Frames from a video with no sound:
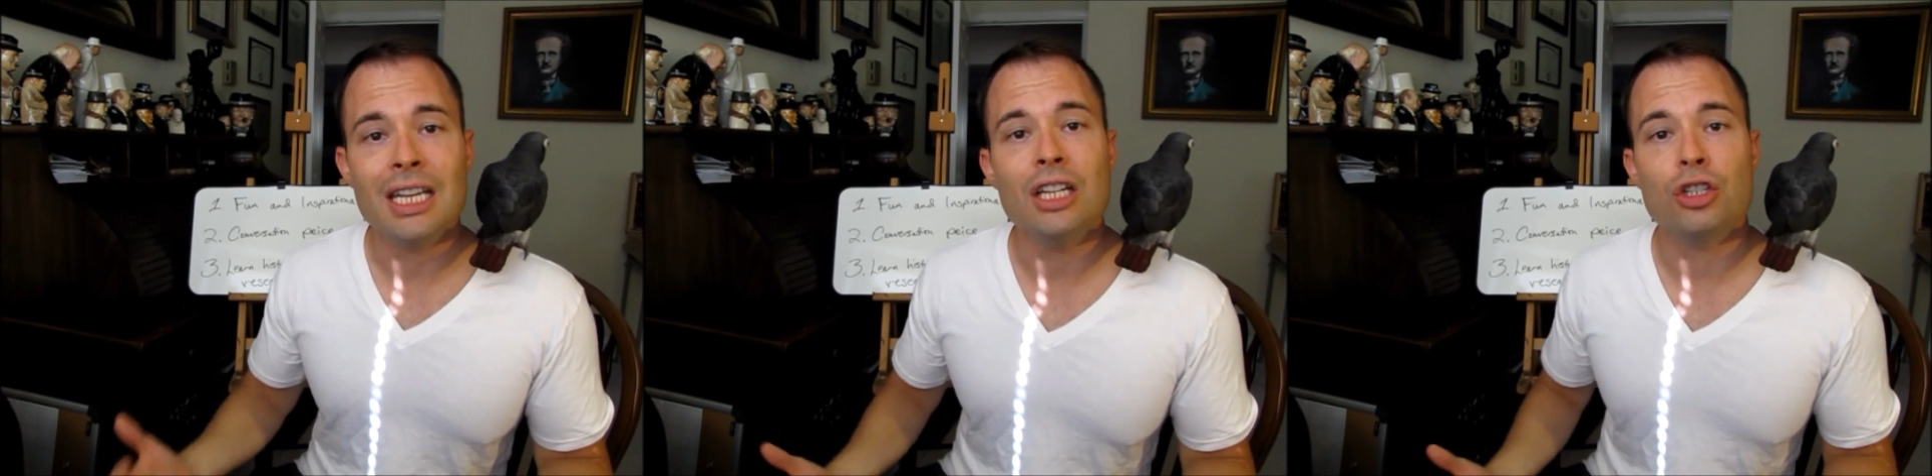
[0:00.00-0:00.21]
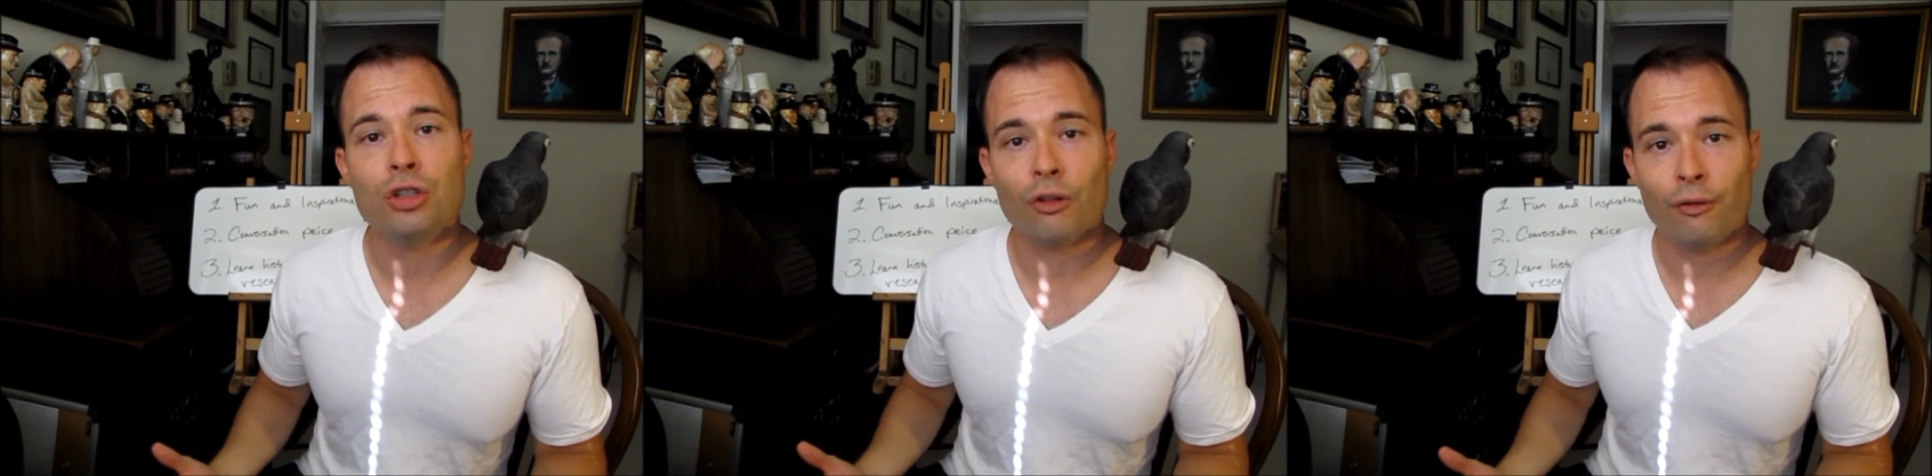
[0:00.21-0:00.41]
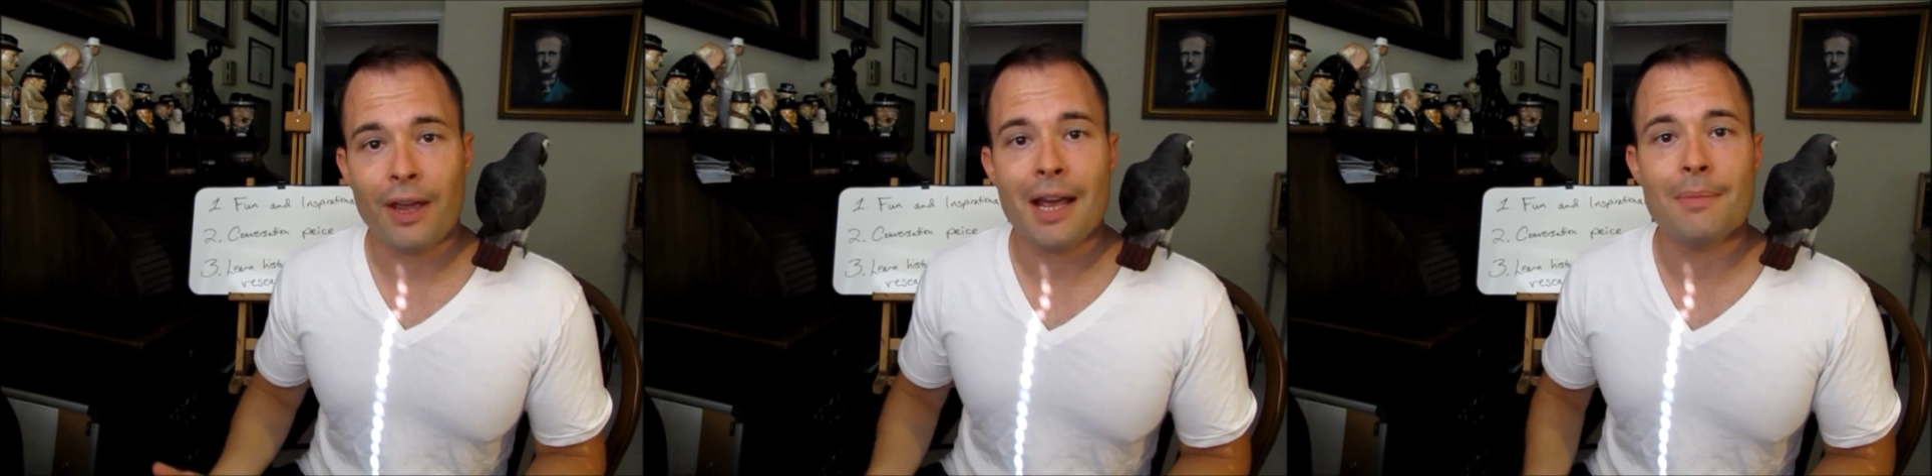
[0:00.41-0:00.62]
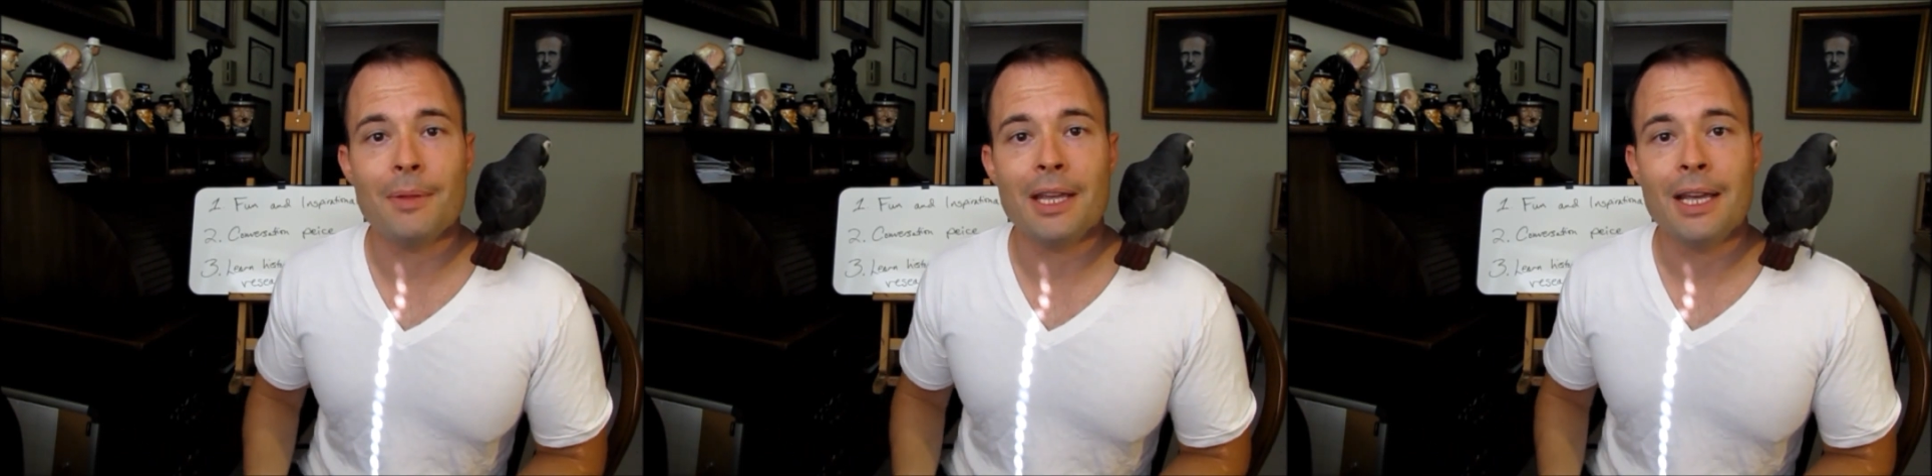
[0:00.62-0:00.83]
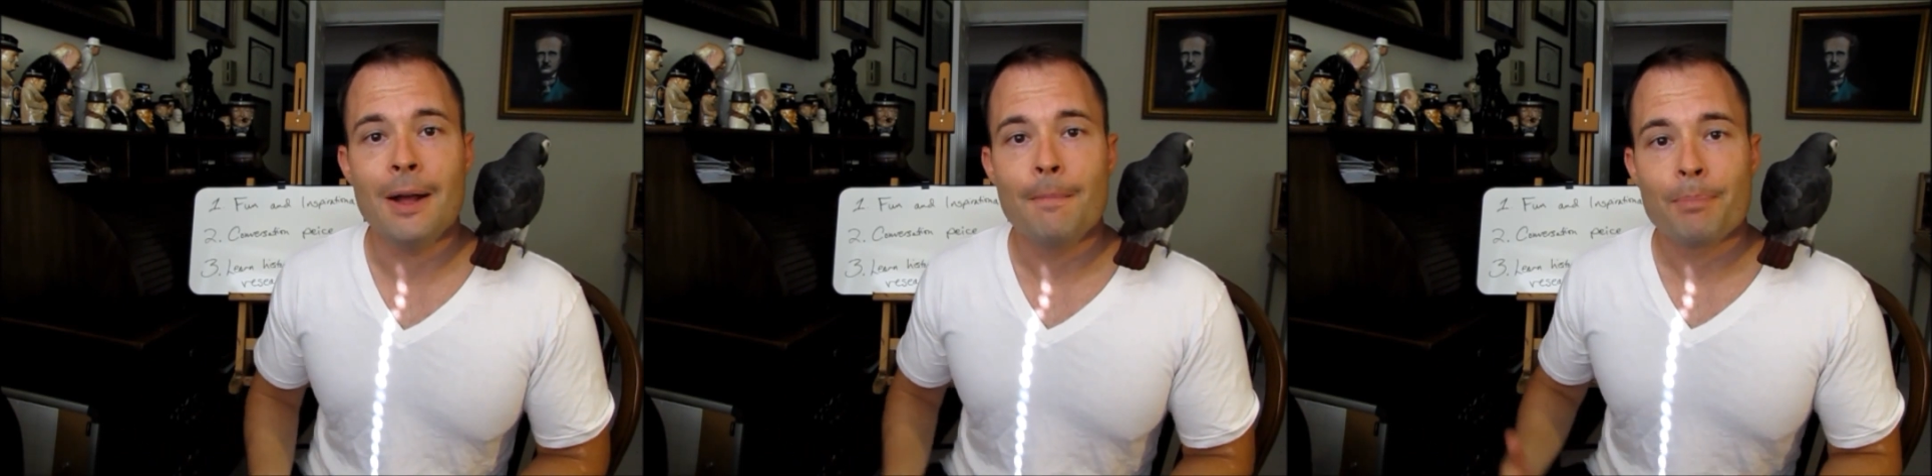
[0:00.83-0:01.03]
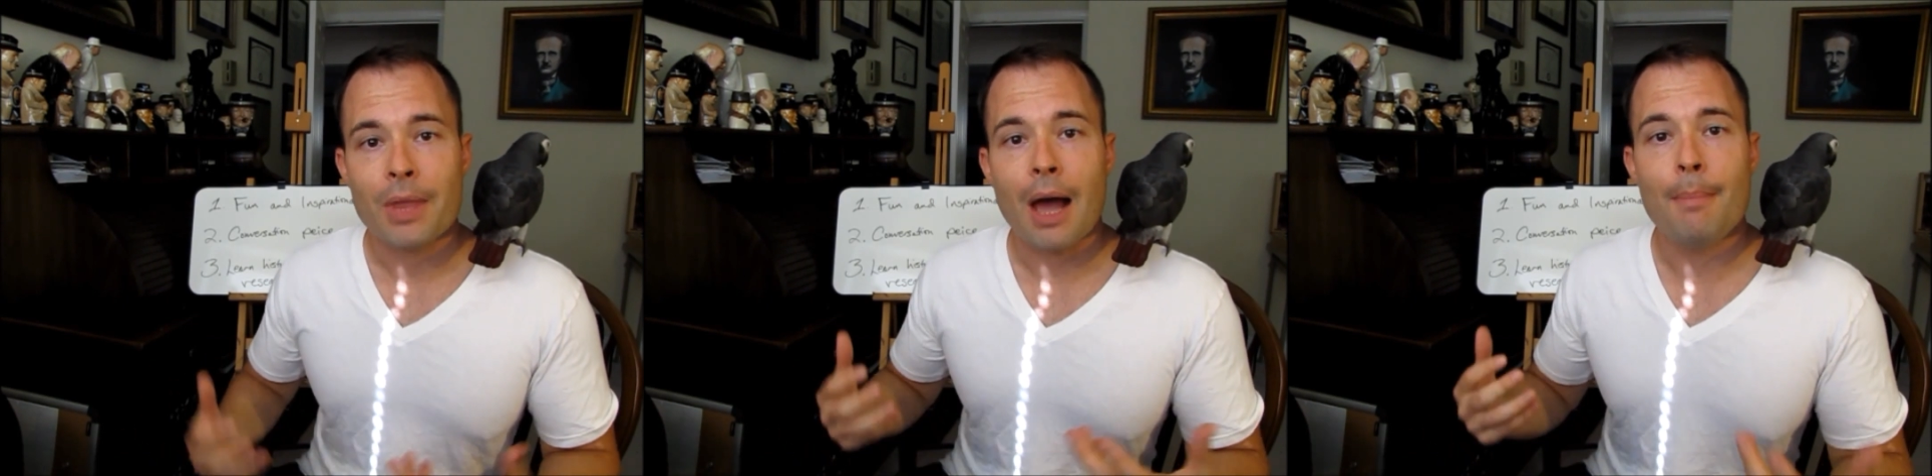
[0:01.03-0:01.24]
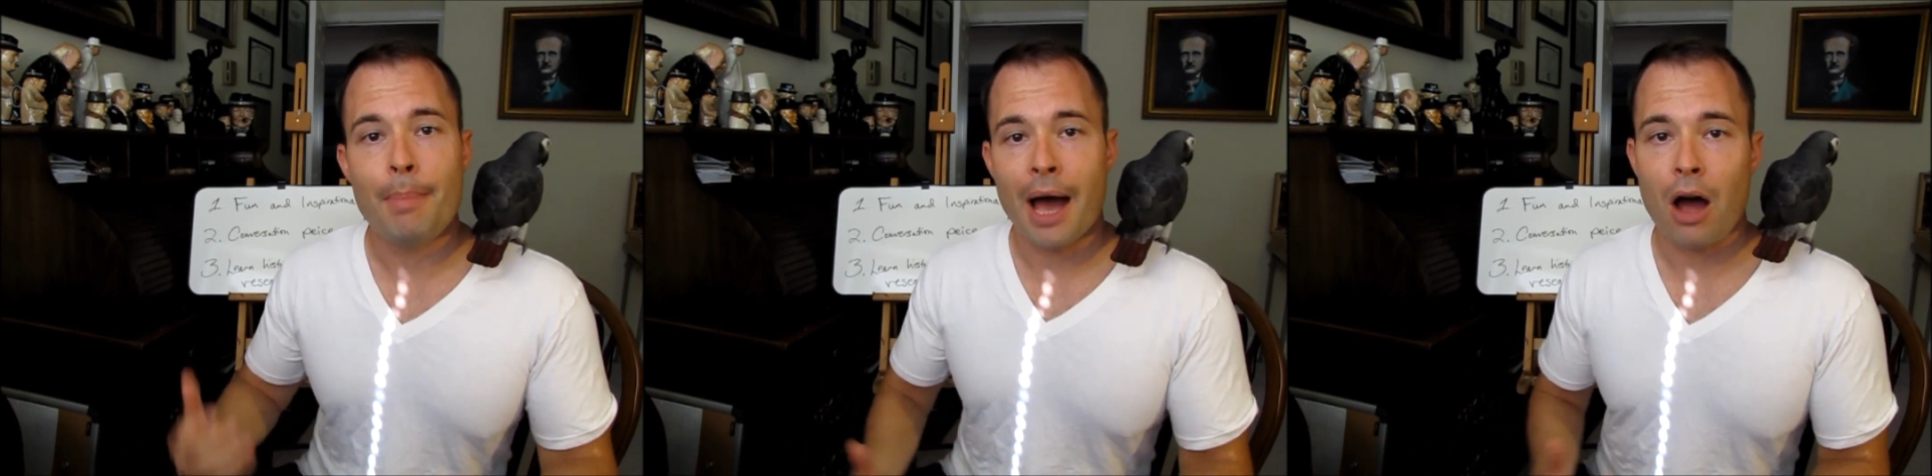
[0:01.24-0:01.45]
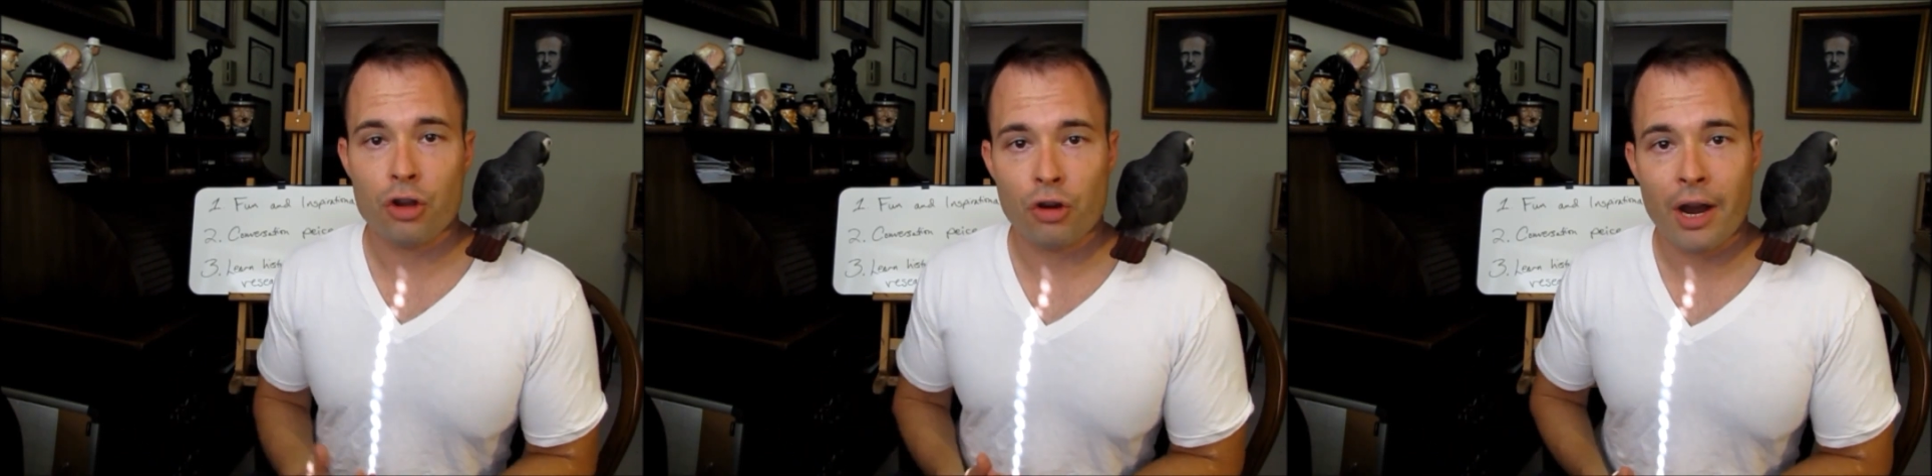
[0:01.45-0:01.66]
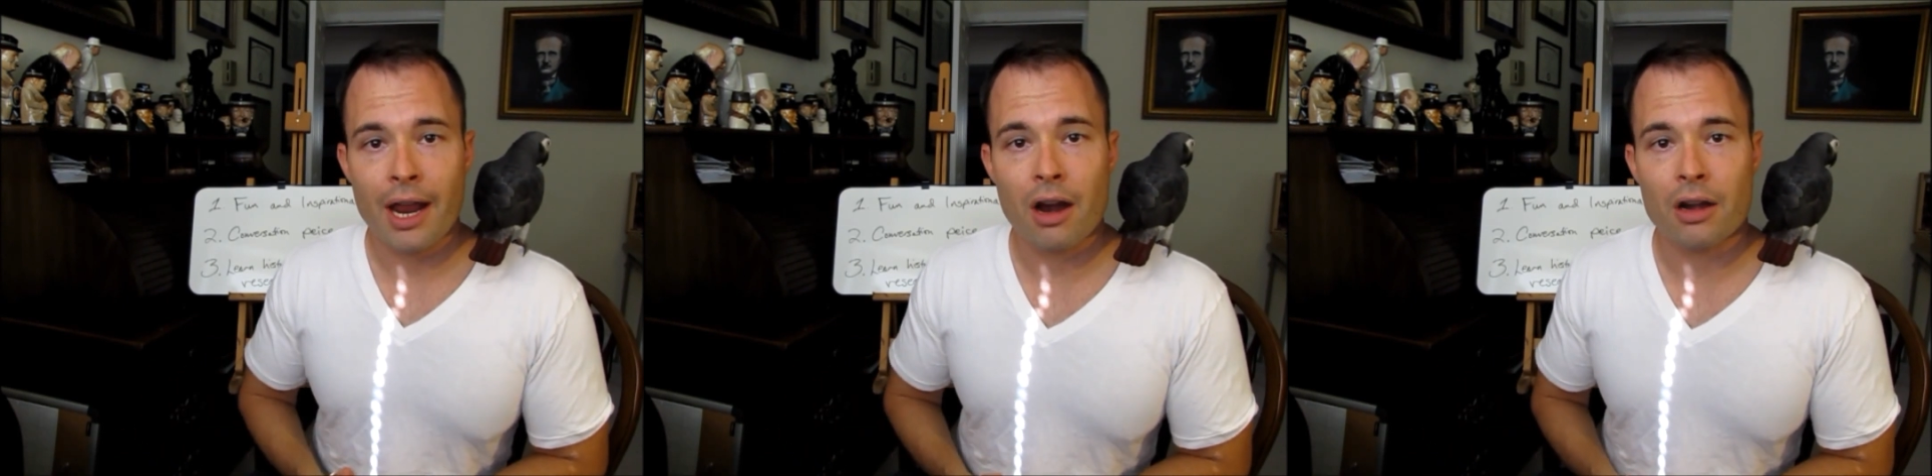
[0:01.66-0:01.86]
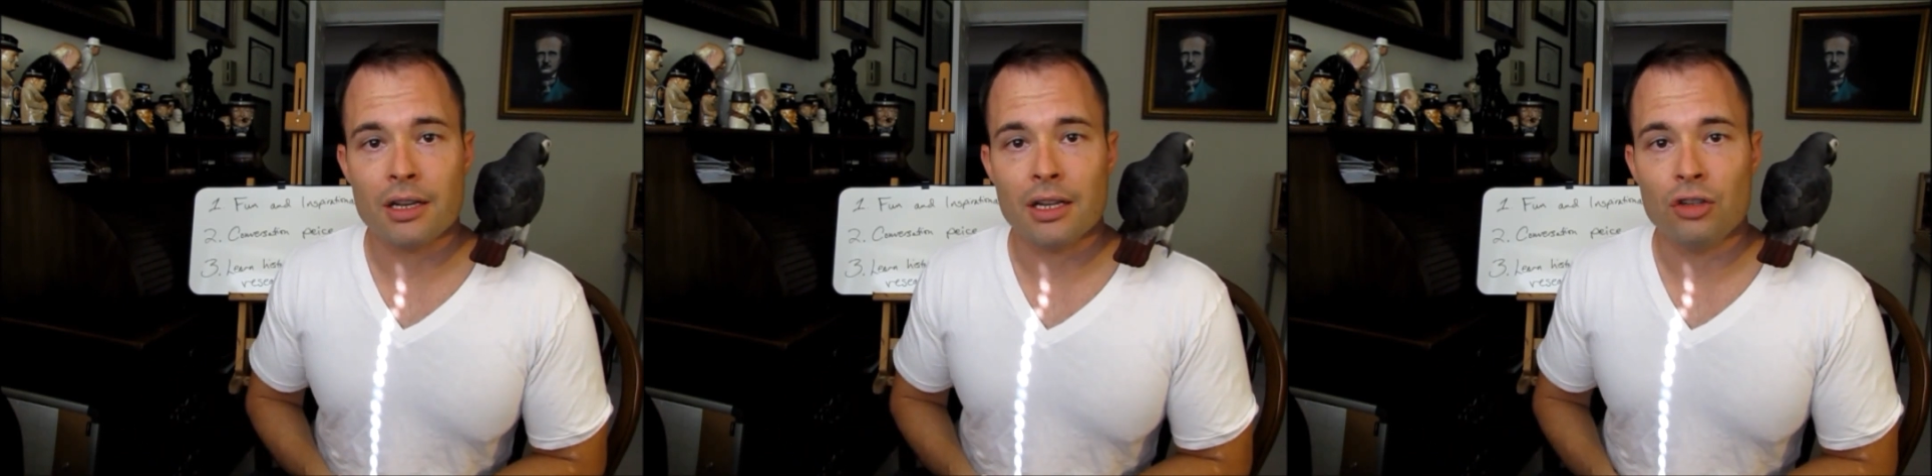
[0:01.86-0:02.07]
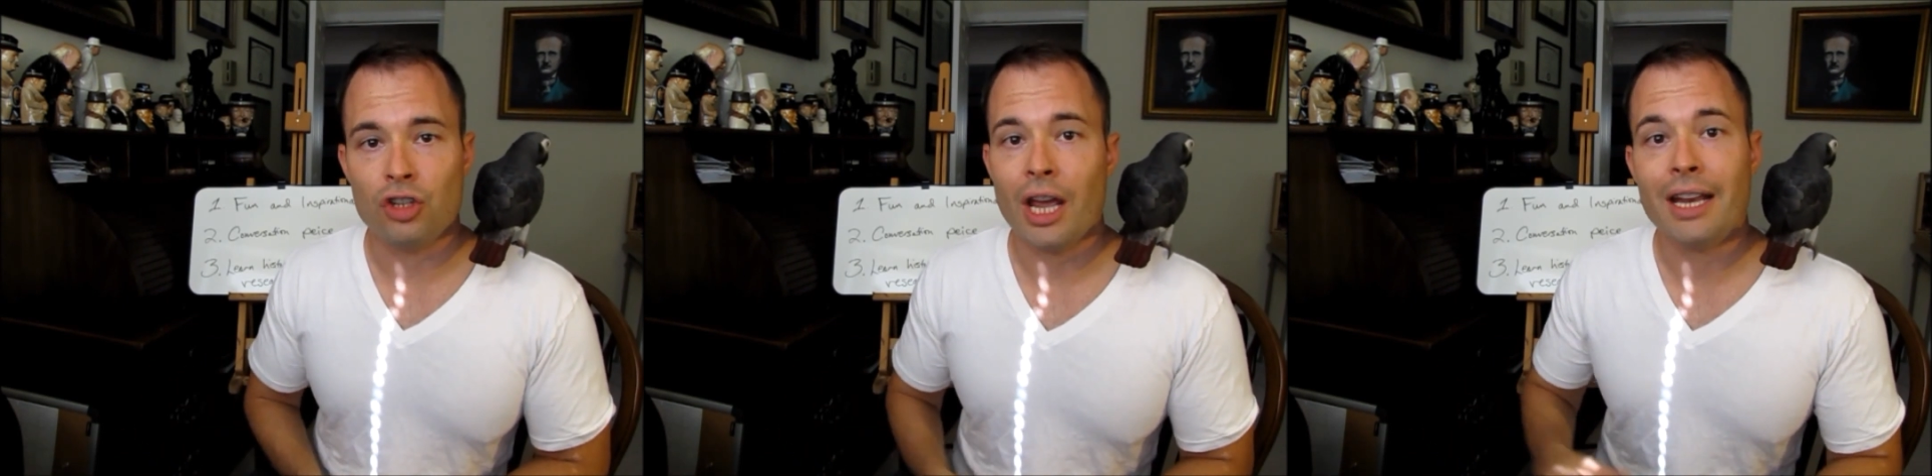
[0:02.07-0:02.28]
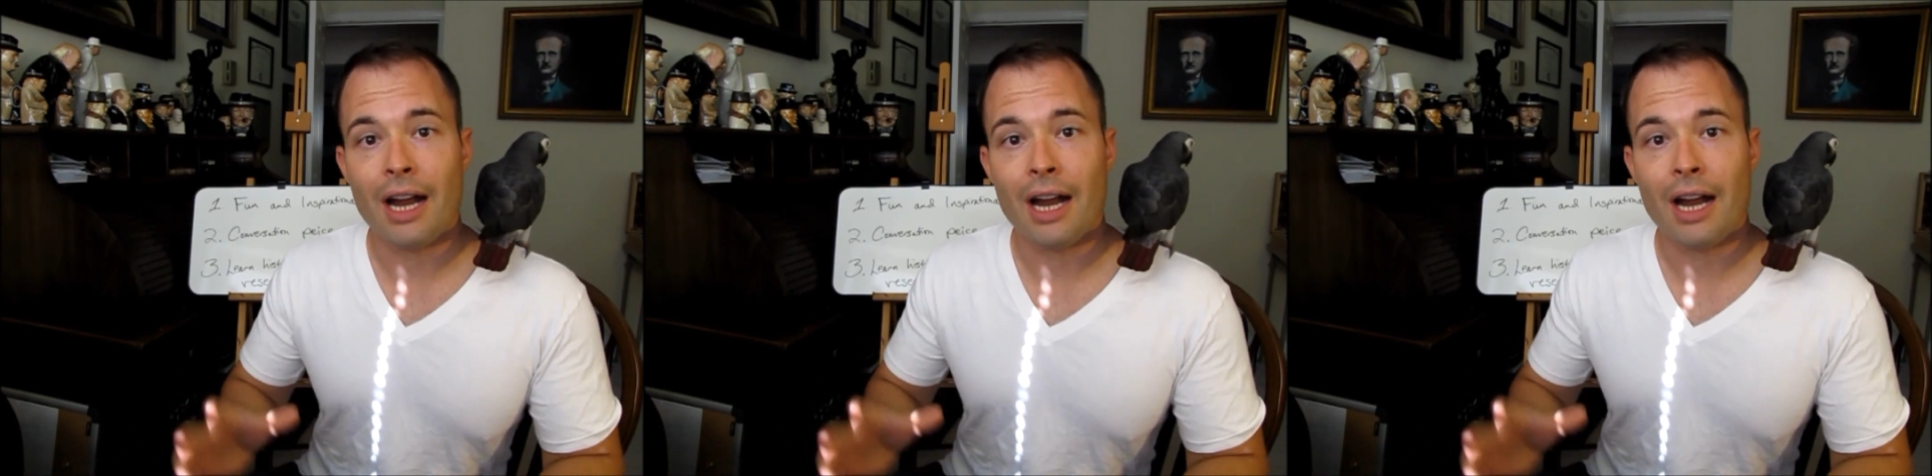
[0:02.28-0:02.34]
teach your family about your heritage.